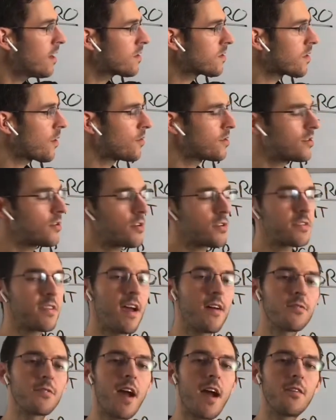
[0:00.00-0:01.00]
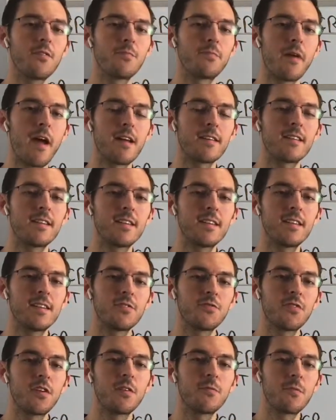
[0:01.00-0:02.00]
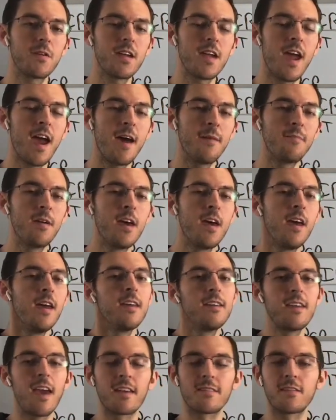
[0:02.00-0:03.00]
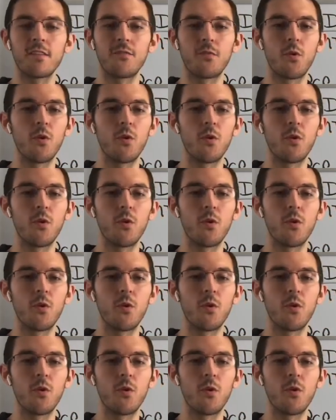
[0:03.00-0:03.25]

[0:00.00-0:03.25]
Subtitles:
So at Northtown Chiropractic and Injury Rehab, yes, of